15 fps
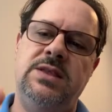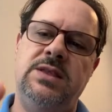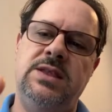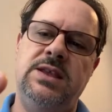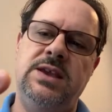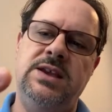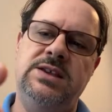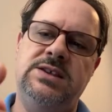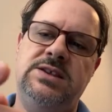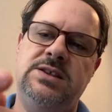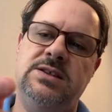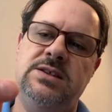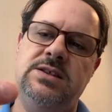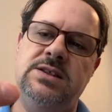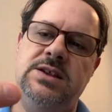These
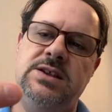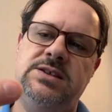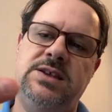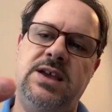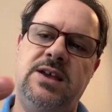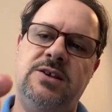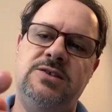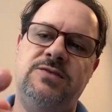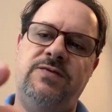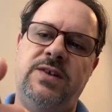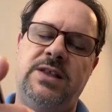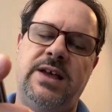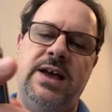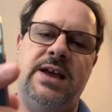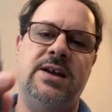scales feel
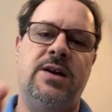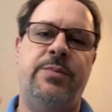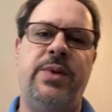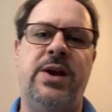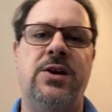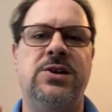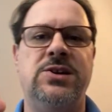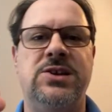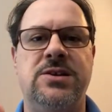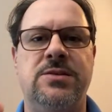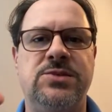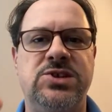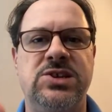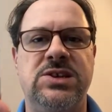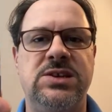like a pair of
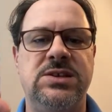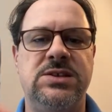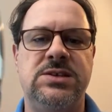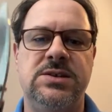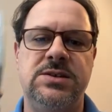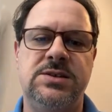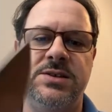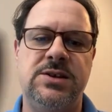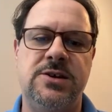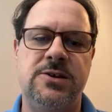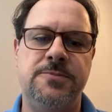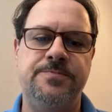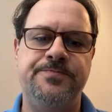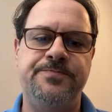denim jeans. So